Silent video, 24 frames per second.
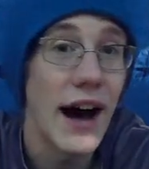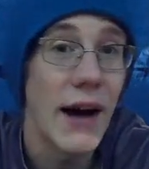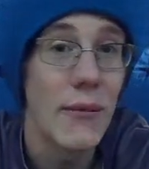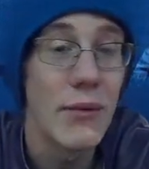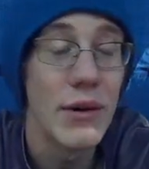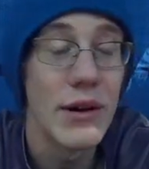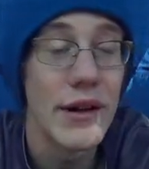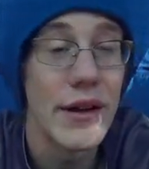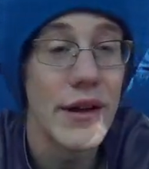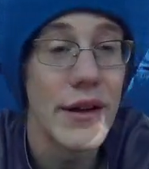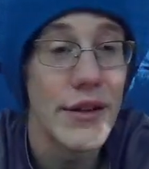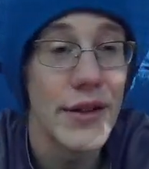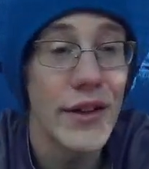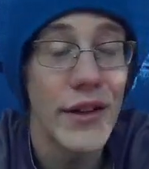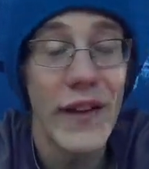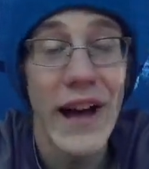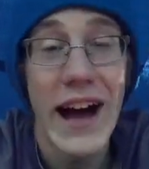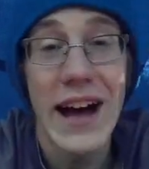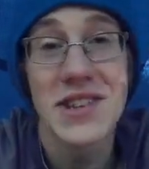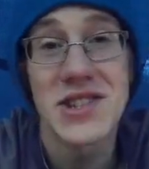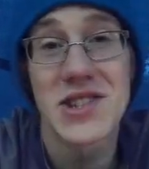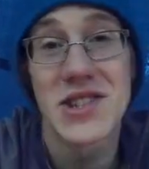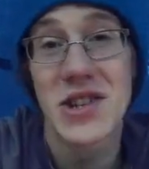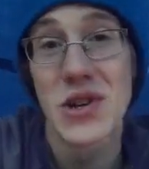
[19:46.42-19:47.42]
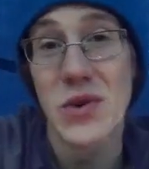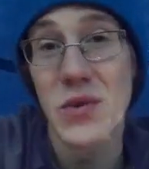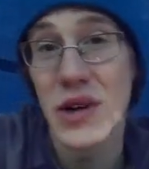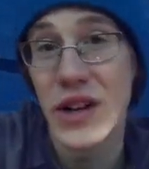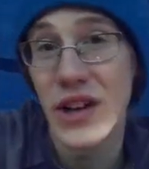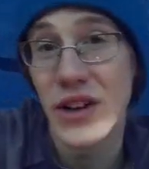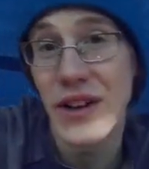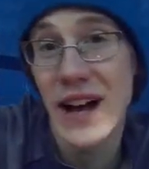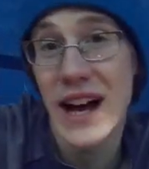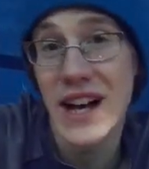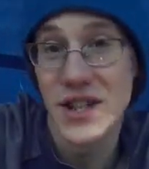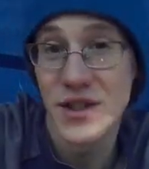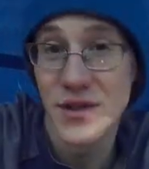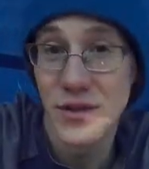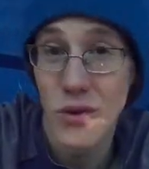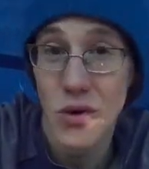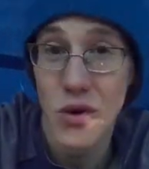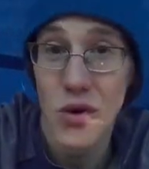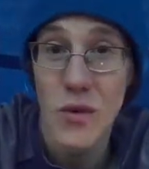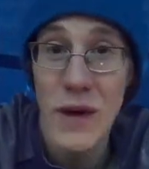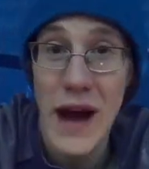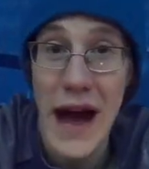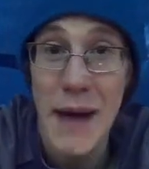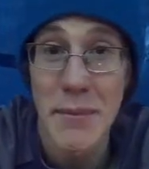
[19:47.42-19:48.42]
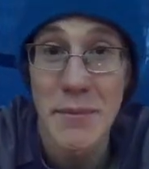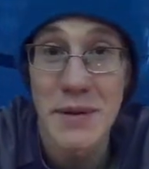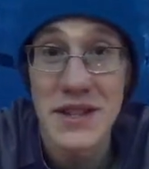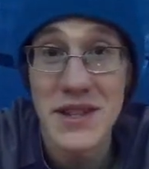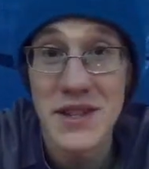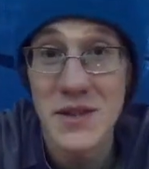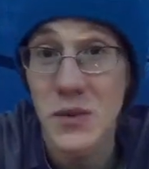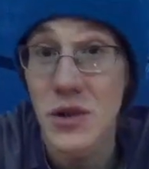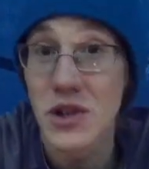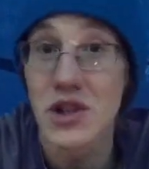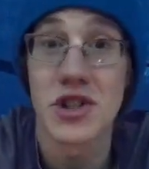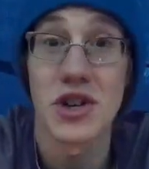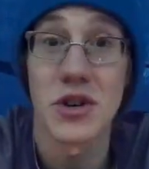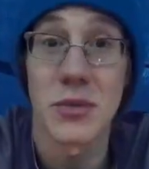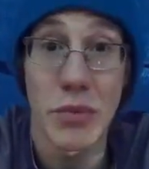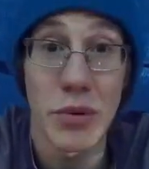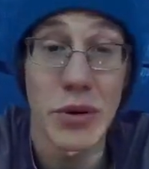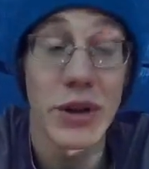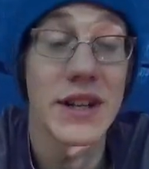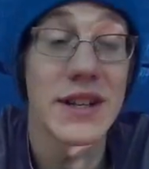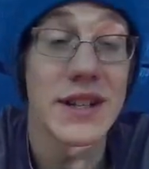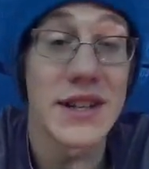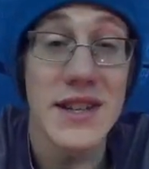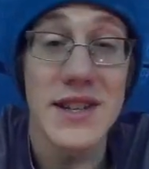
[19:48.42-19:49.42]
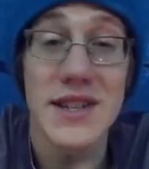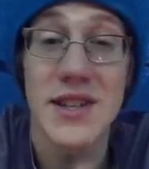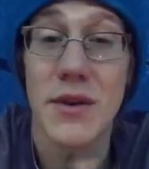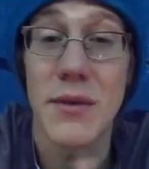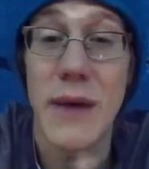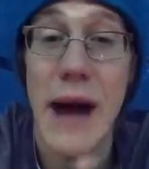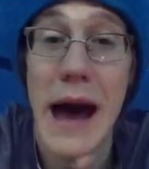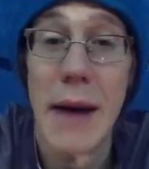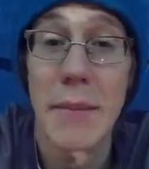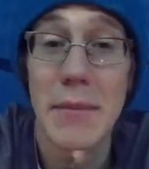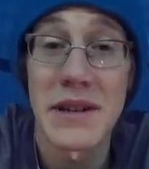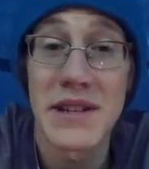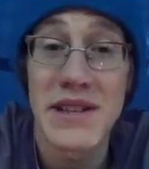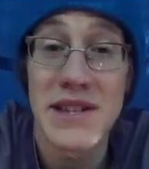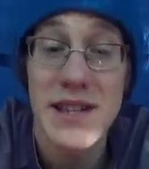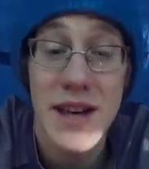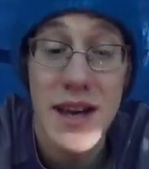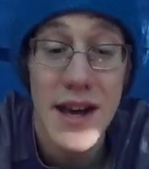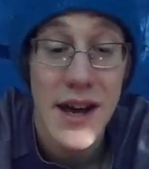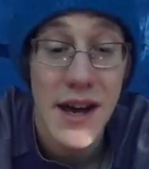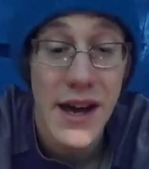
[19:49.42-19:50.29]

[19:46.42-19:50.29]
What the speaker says: with Class 2 and Class 4 rapids, which are pretty decent rapids,